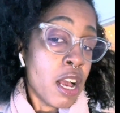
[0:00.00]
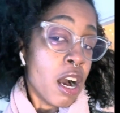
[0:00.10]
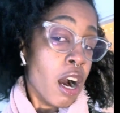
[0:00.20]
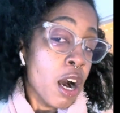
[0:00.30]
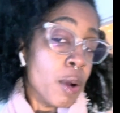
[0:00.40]

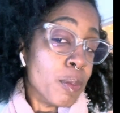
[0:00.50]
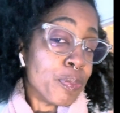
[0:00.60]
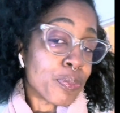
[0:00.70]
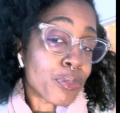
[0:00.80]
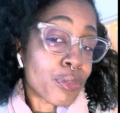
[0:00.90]

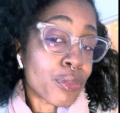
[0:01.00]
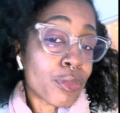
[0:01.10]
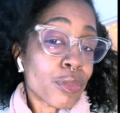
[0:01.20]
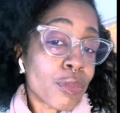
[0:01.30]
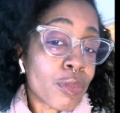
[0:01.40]

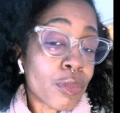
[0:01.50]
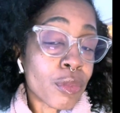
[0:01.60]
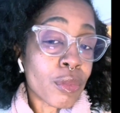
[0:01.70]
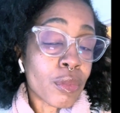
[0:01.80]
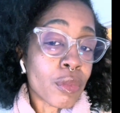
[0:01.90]

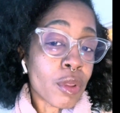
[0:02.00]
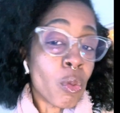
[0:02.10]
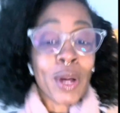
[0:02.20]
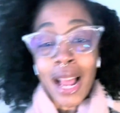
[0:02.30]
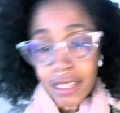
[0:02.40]

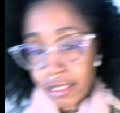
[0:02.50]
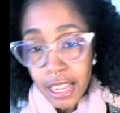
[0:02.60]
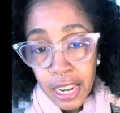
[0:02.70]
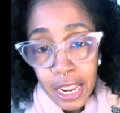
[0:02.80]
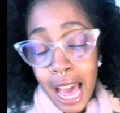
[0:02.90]
what I intended.